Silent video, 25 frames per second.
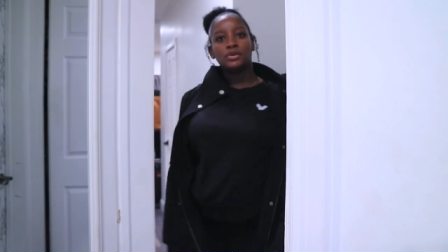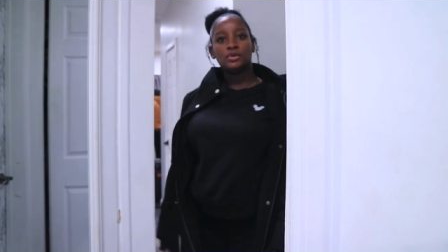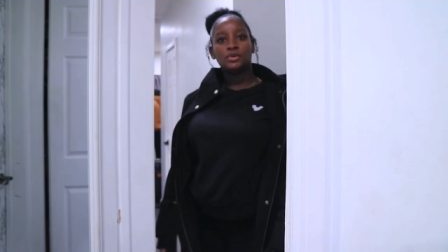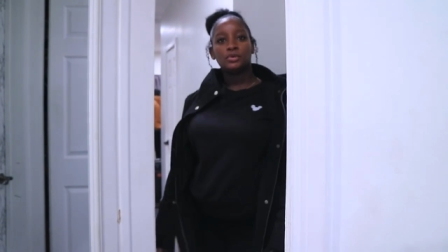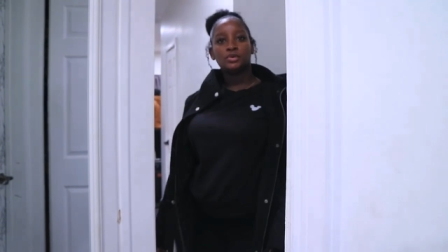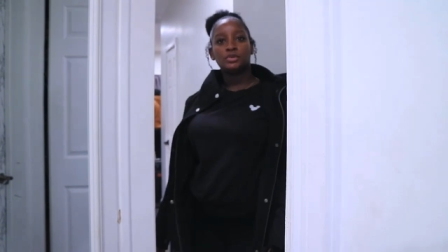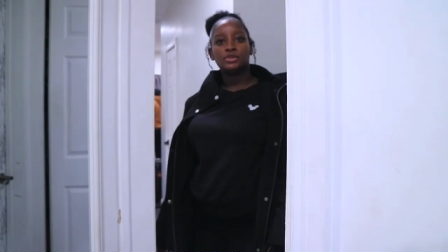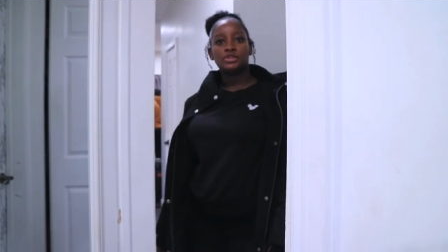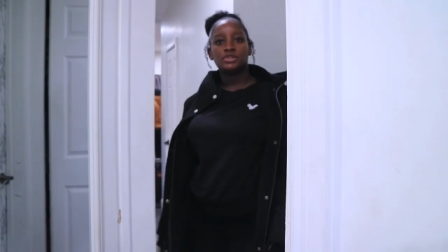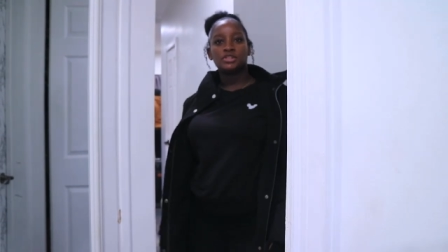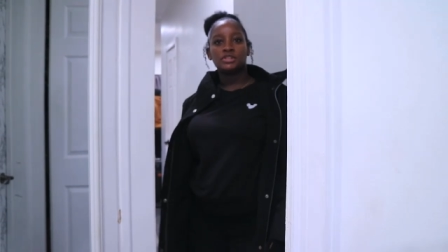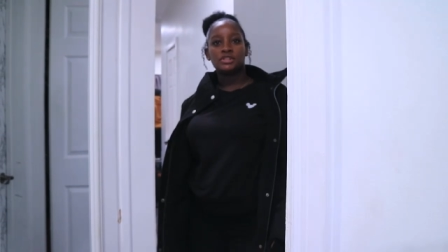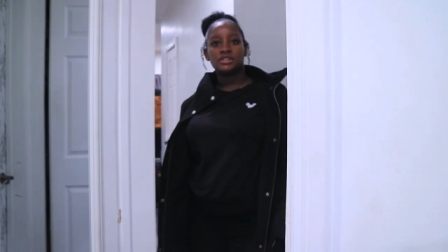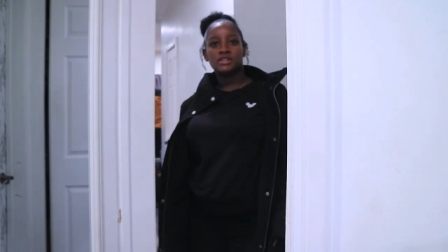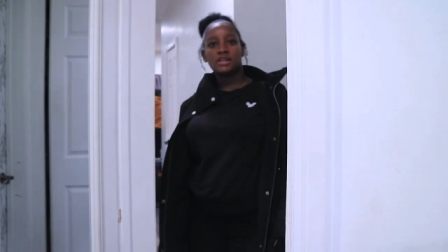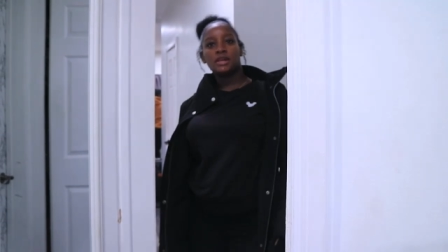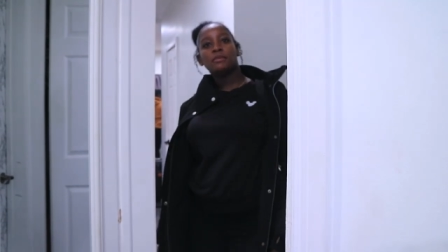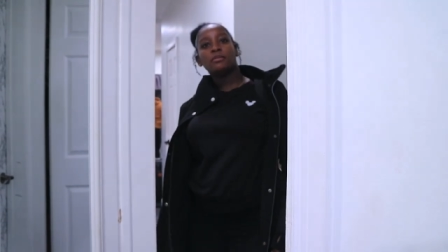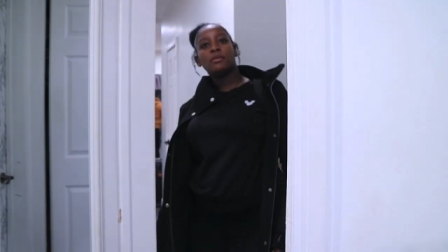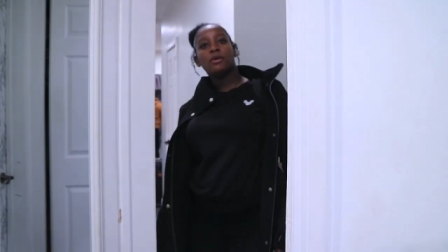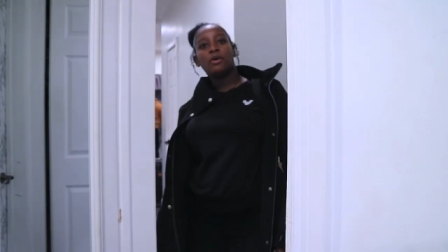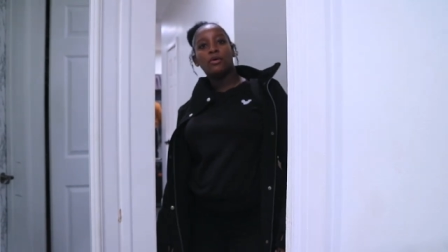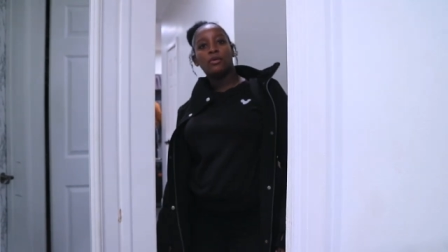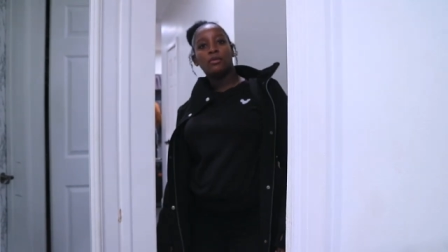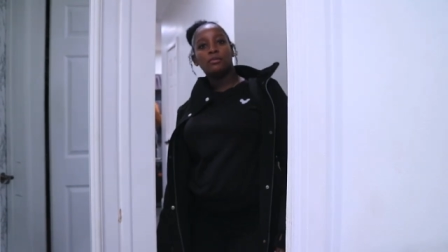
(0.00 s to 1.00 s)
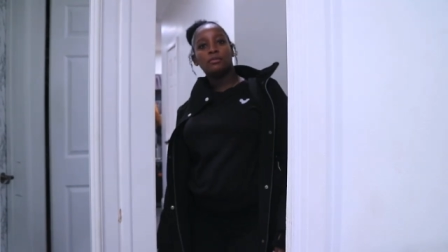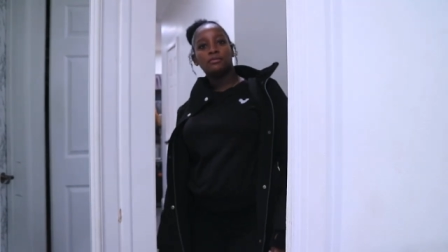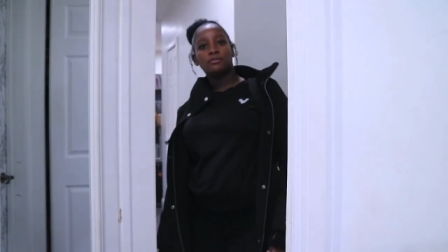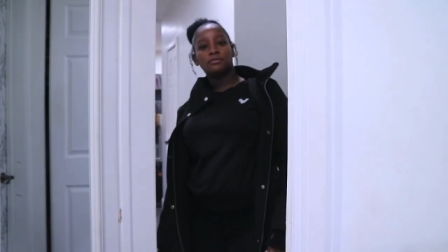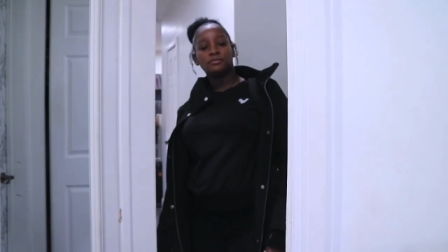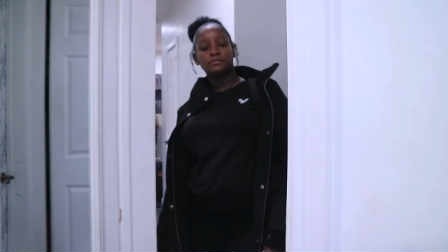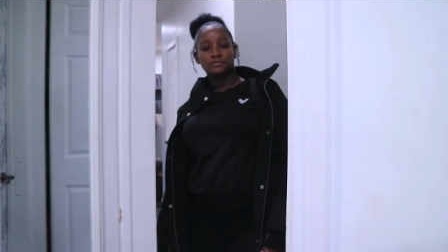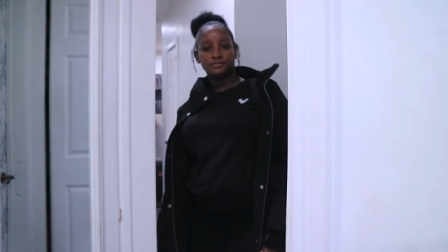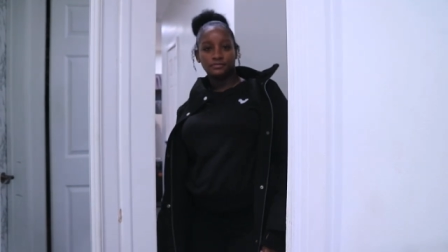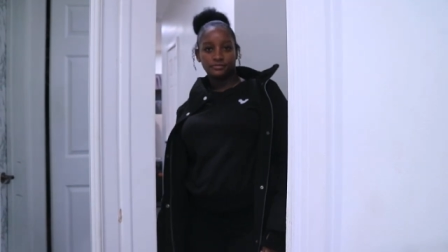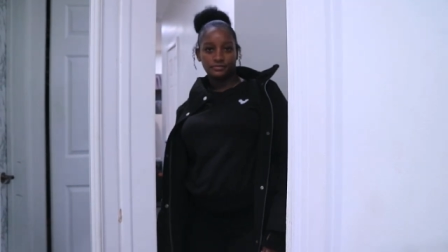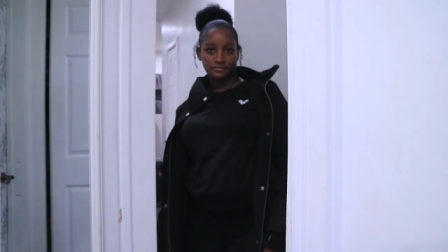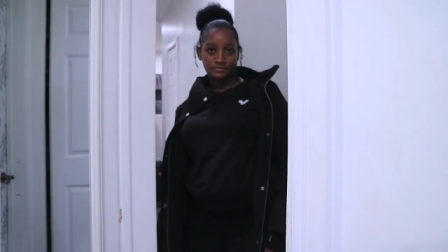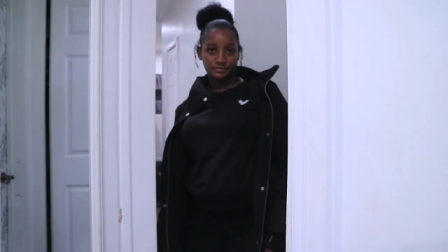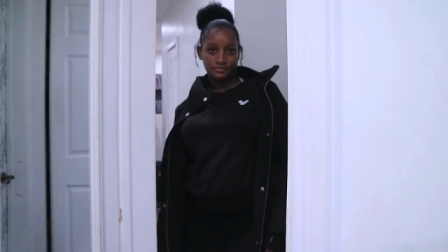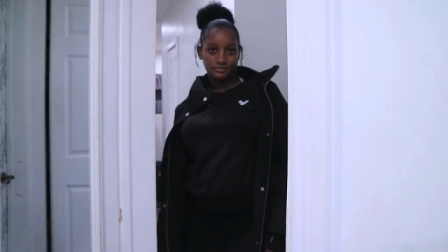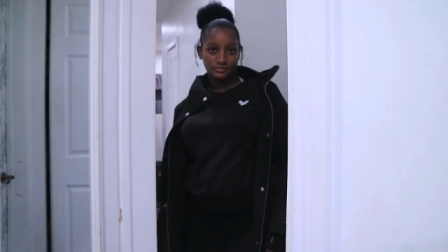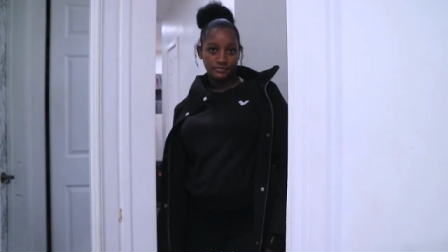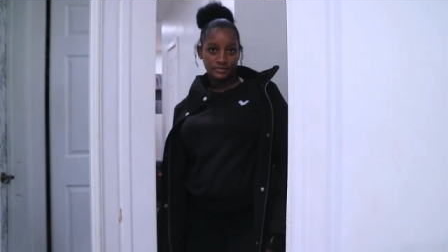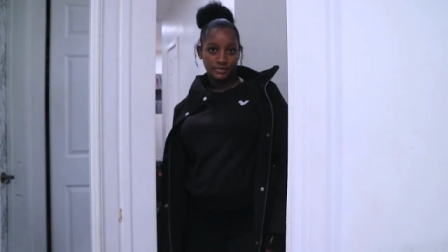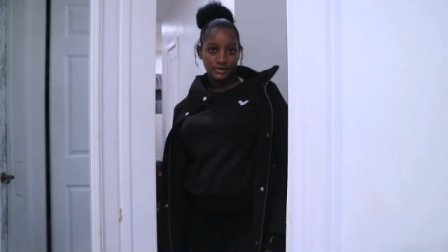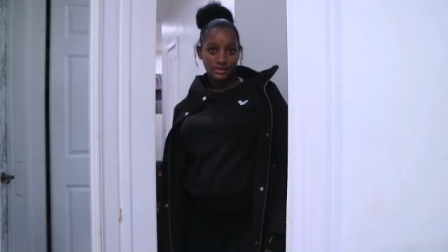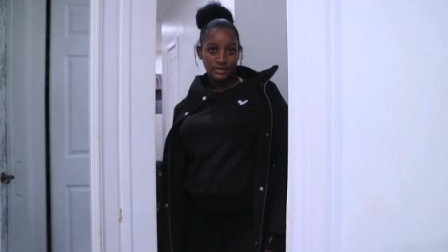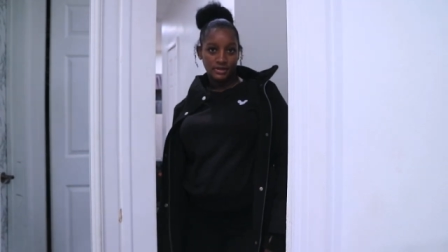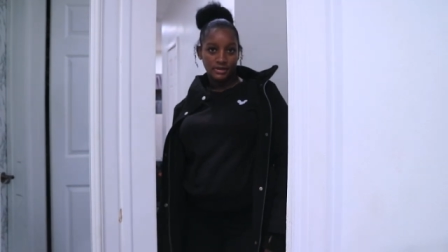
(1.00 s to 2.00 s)
We just came home.
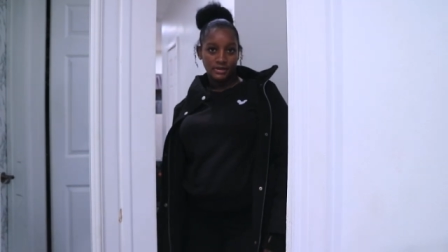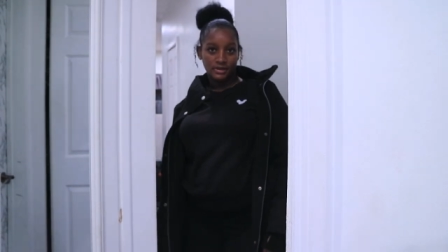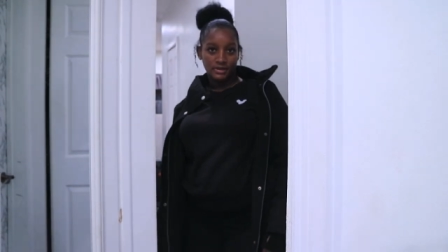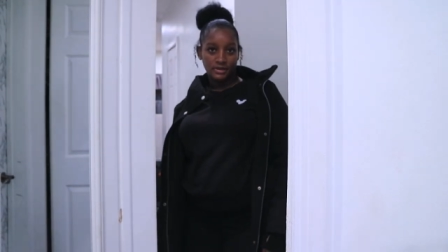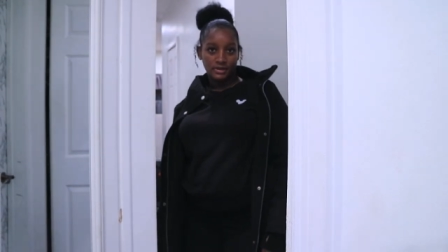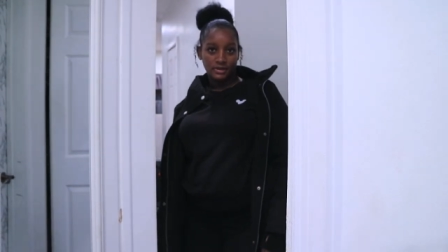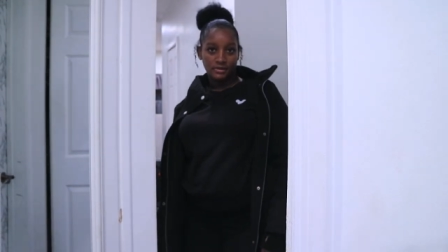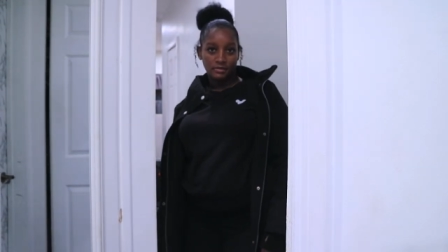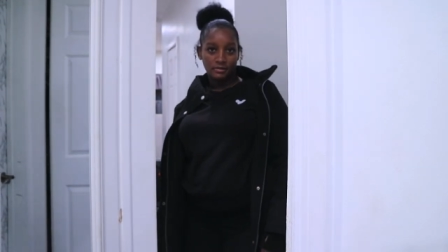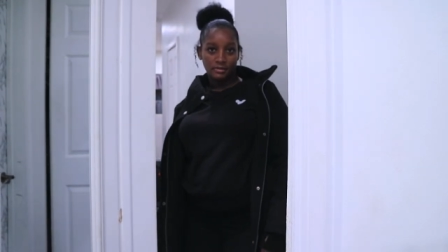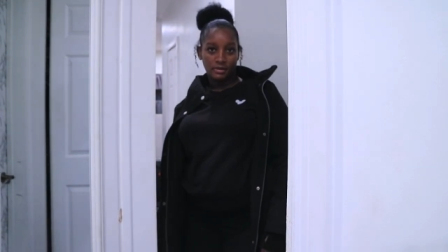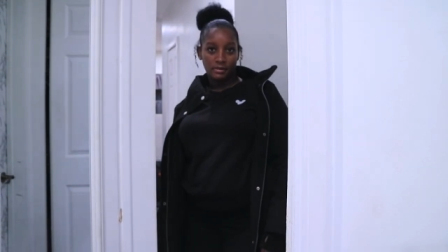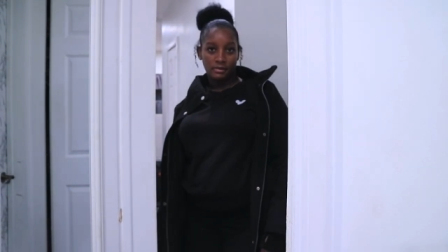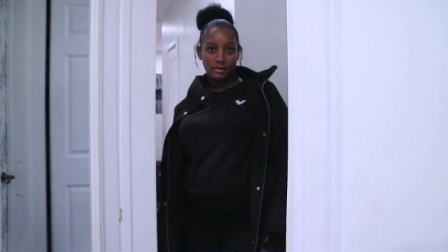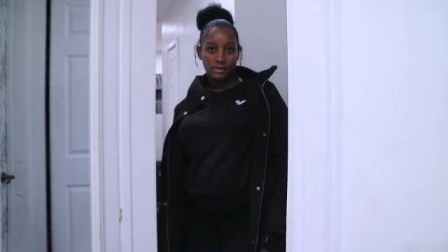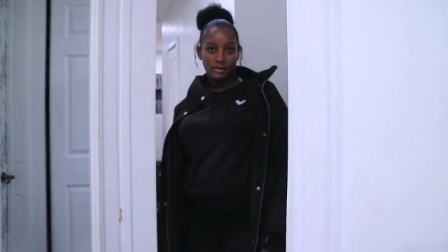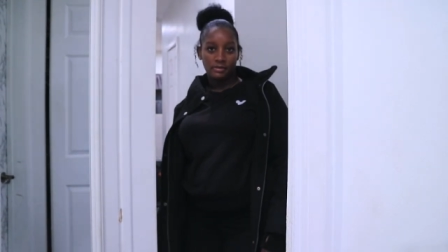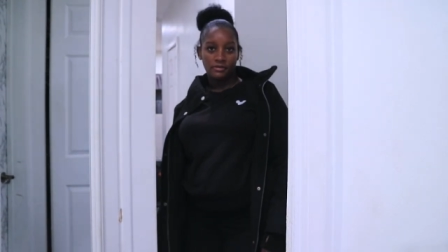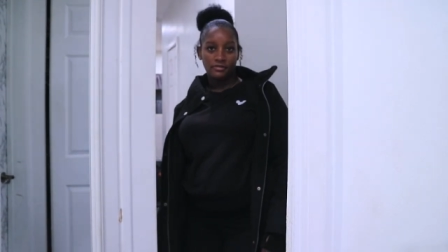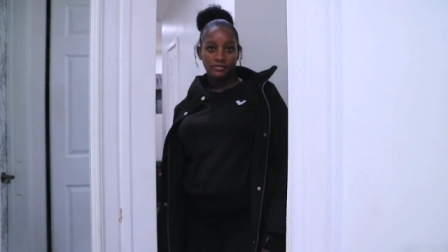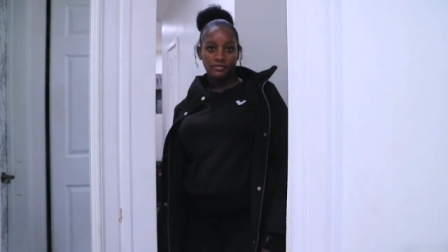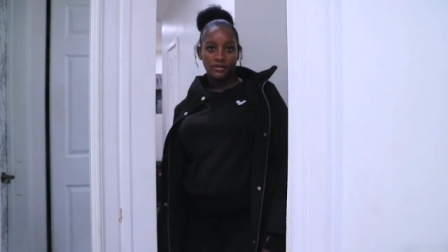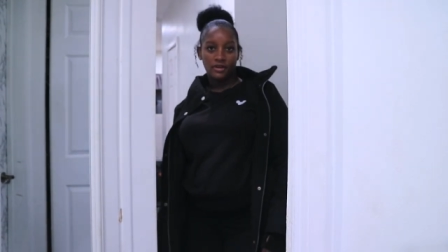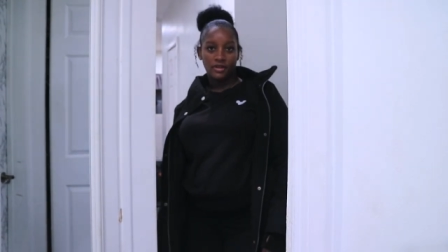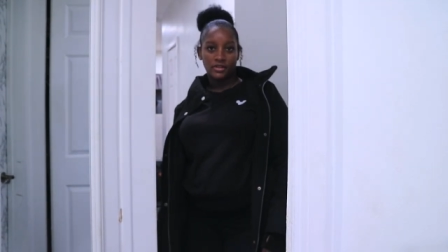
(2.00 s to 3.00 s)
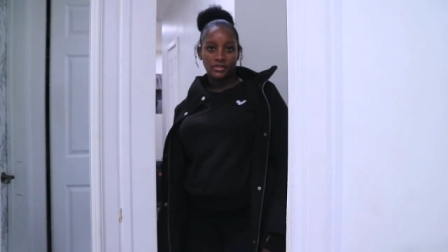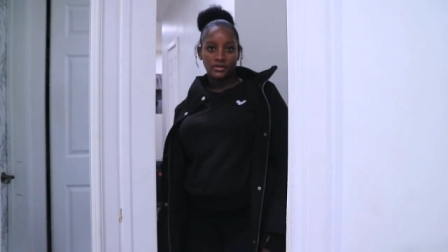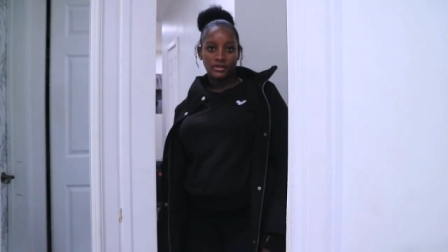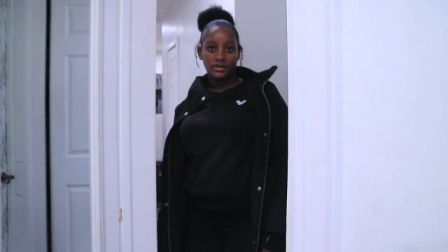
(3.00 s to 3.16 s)
My baby father